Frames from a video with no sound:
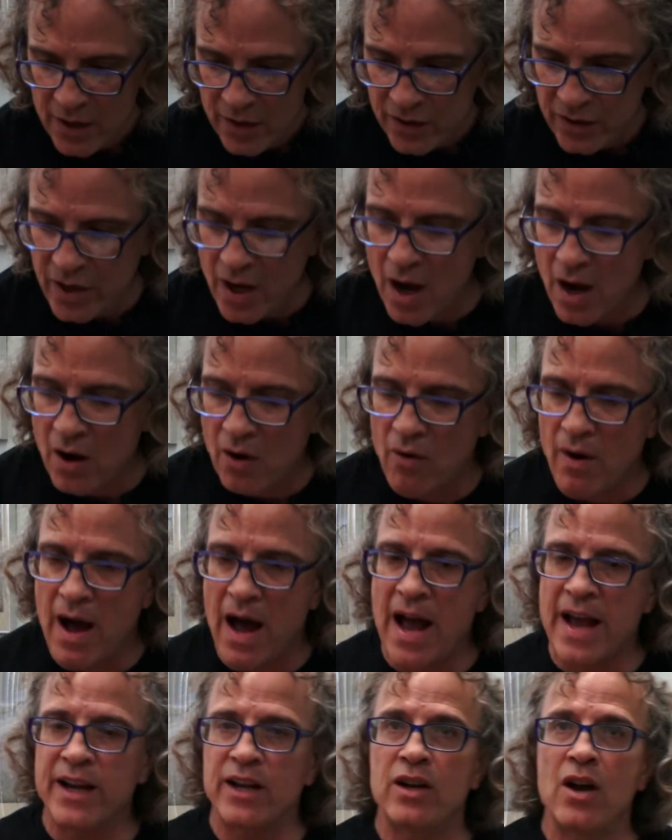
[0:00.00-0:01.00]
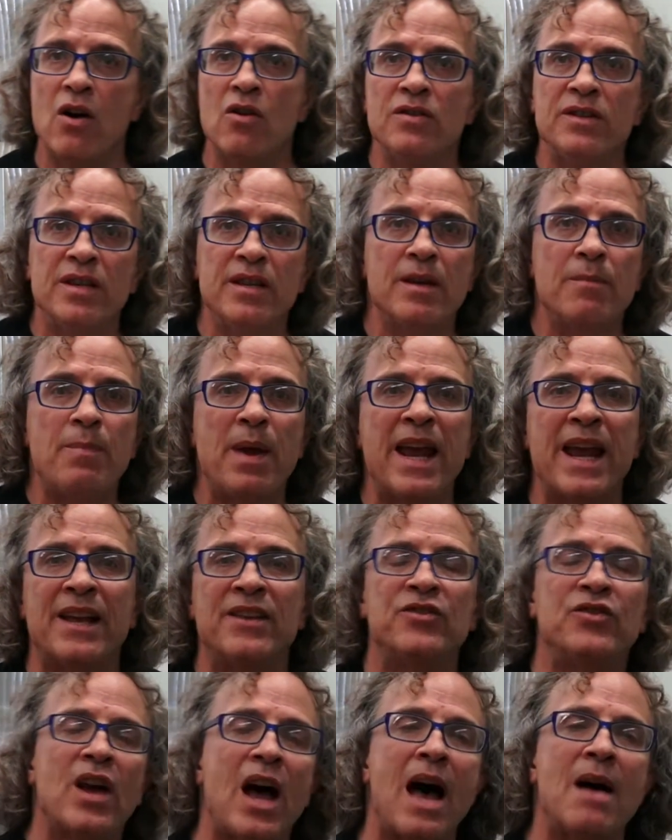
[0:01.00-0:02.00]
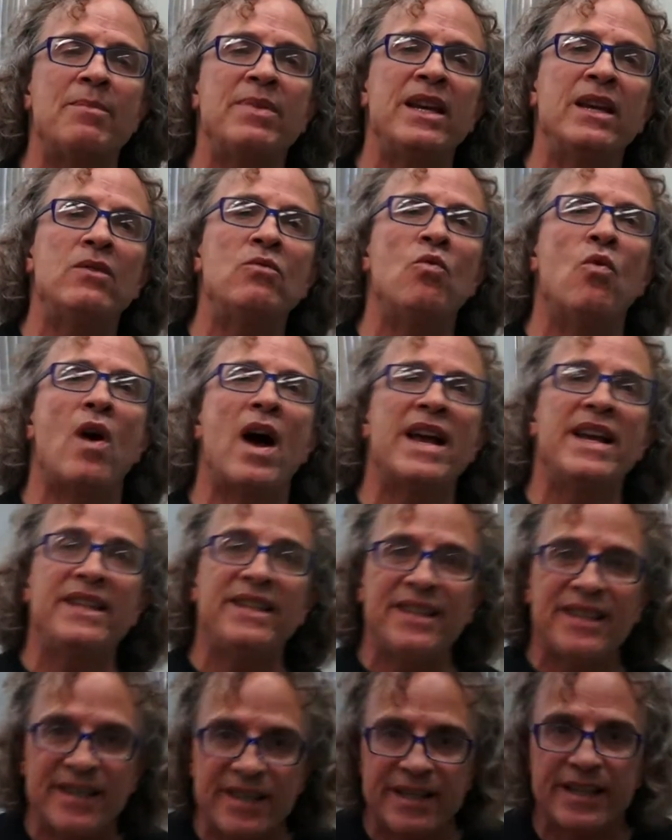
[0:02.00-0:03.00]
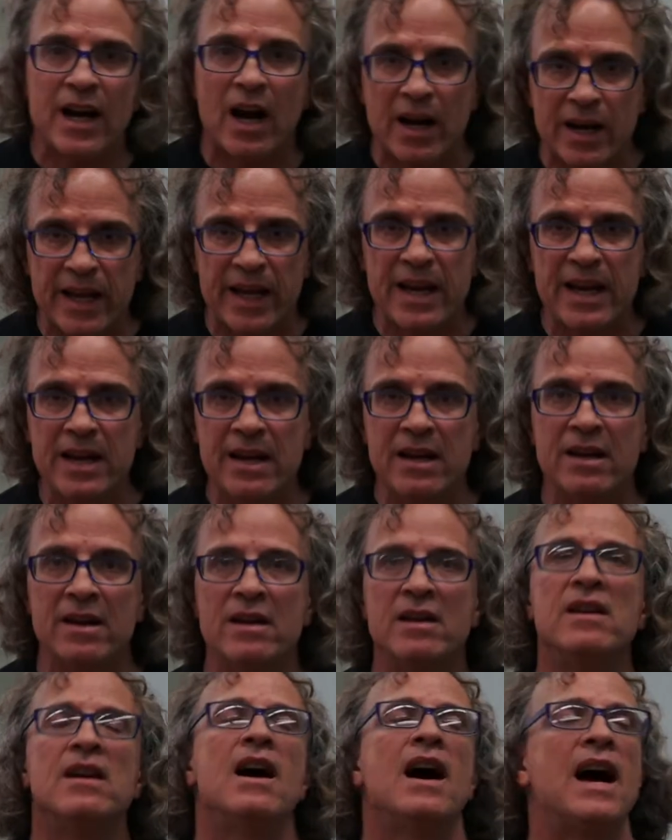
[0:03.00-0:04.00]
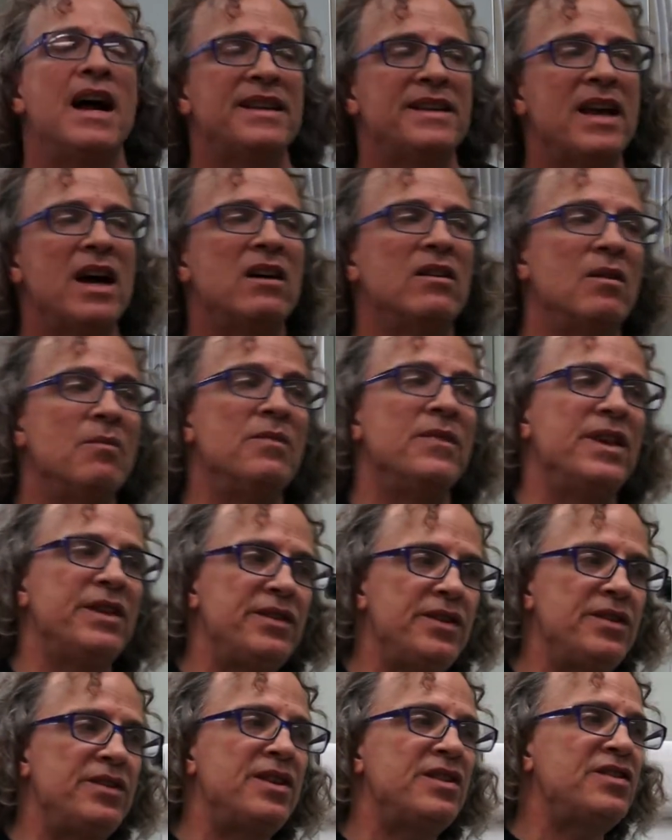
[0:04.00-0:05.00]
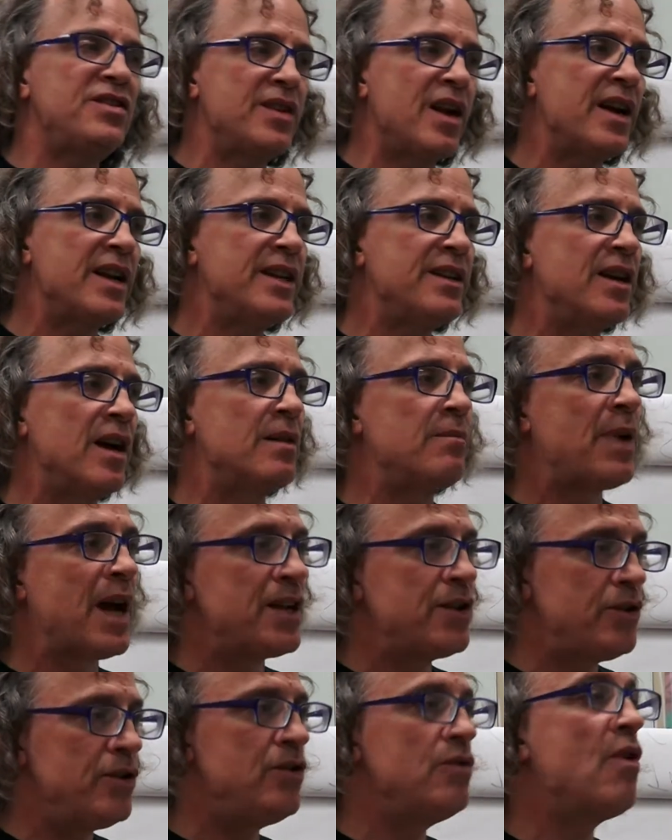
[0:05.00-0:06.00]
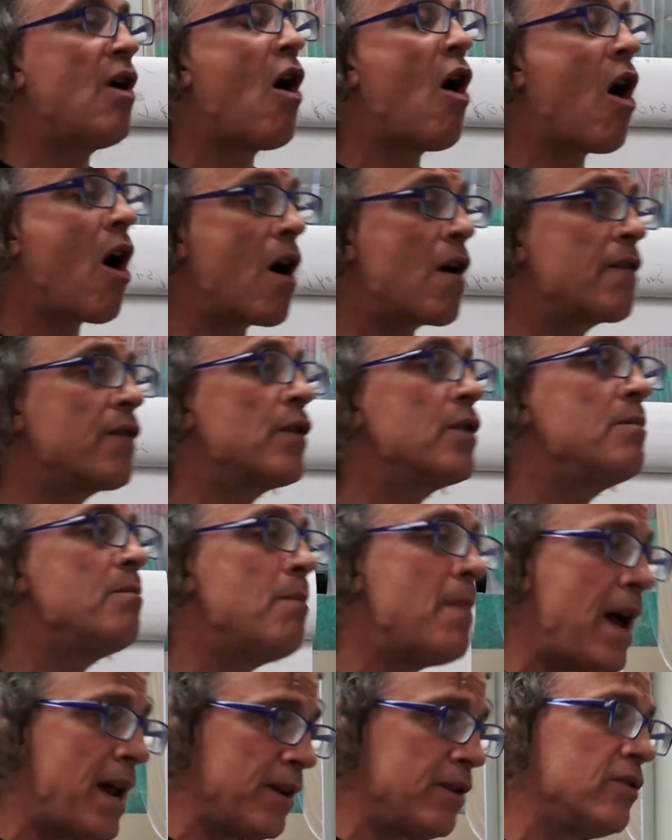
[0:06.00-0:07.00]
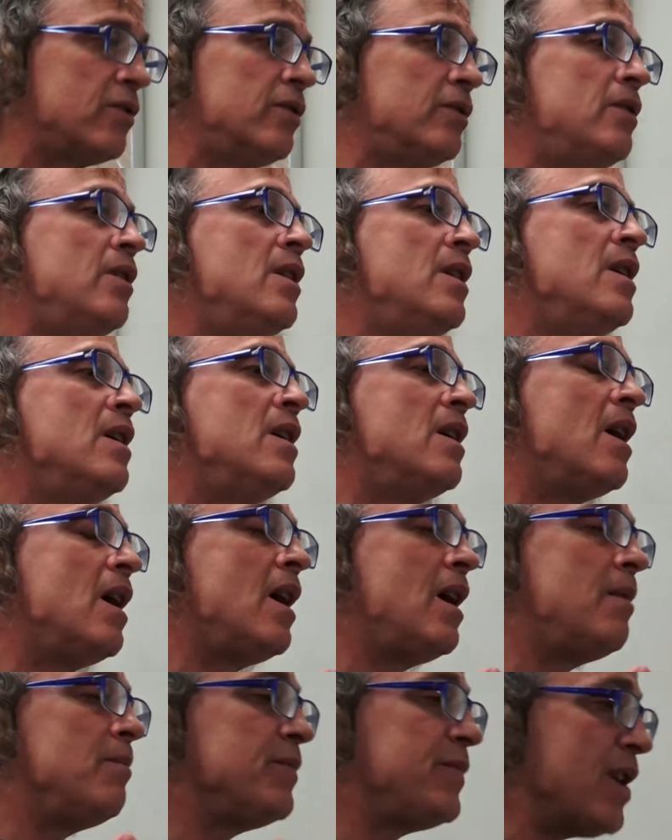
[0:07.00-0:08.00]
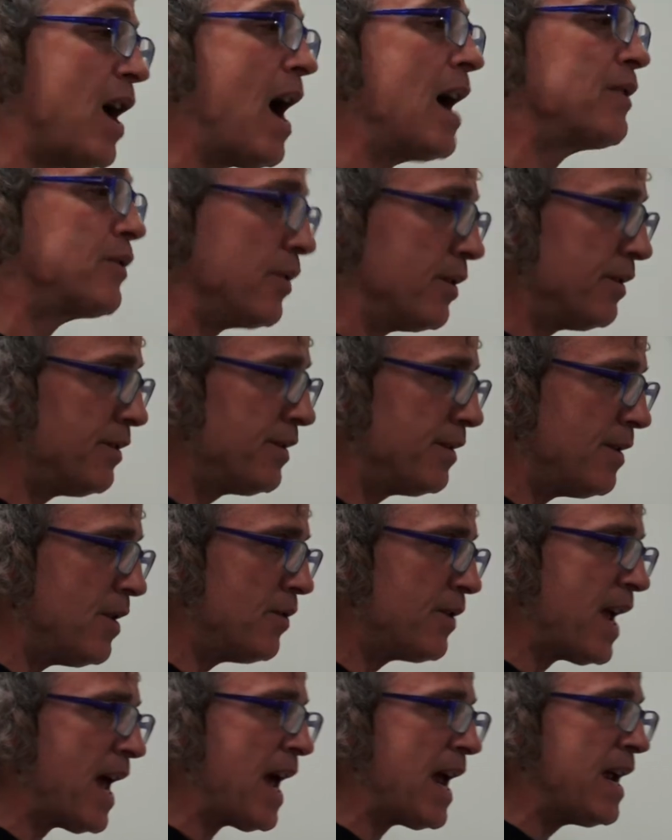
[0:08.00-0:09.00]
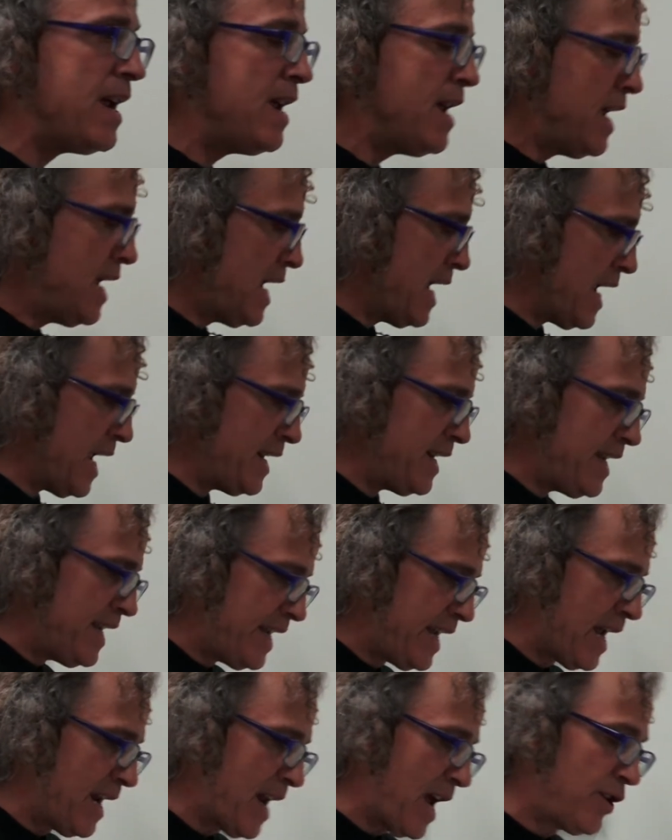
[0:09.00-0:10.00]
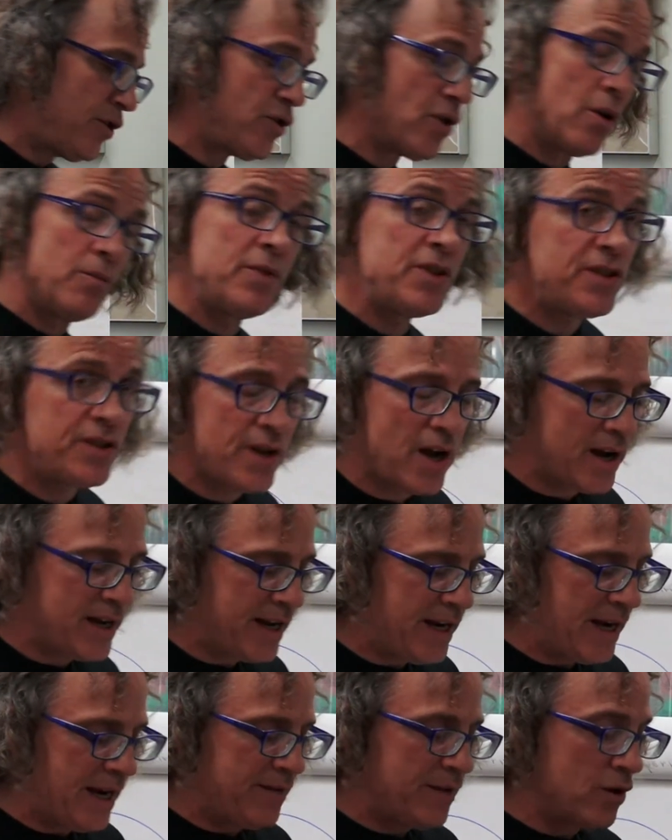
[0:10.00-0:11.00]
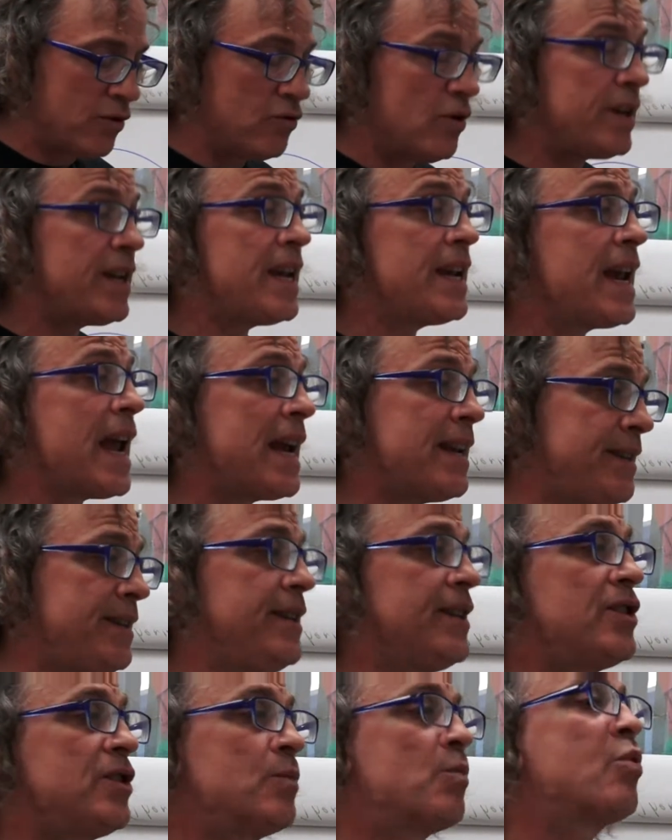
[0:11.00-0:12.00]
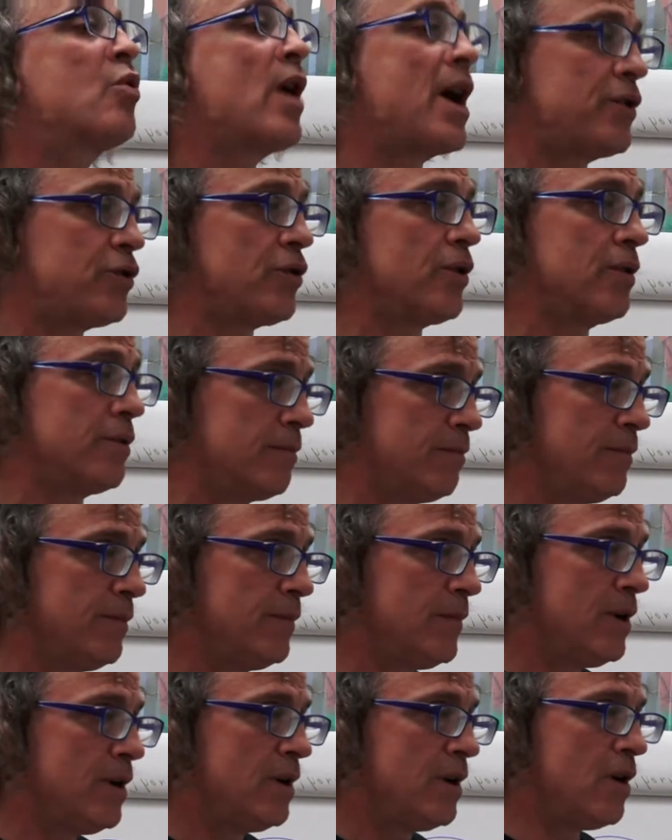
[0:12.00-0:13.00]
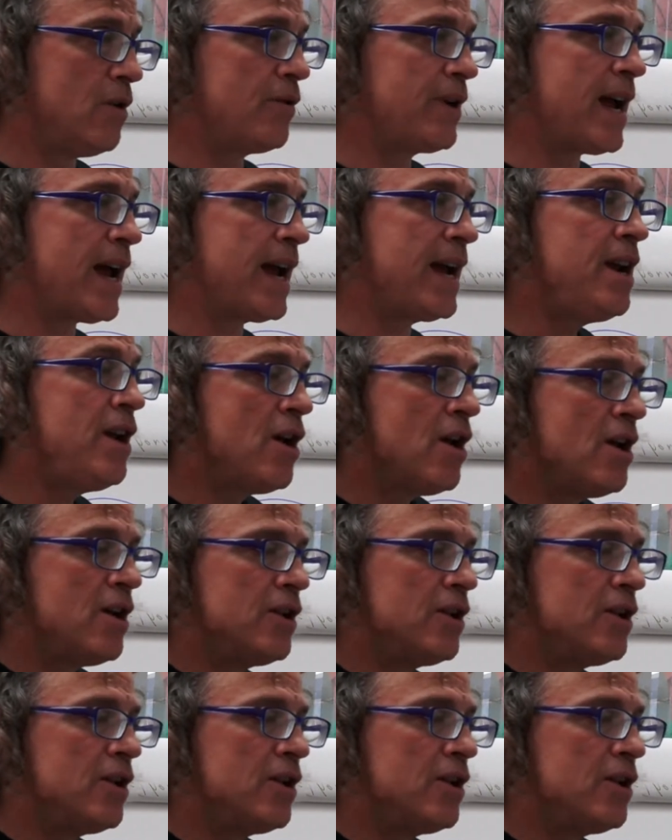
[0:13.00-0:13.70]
So I go to the Punjabi and White study. I tell them this is a study done by 2 Harvard medical doctors. Okay, and I show them the study and they're looking at disc pressure. Okay,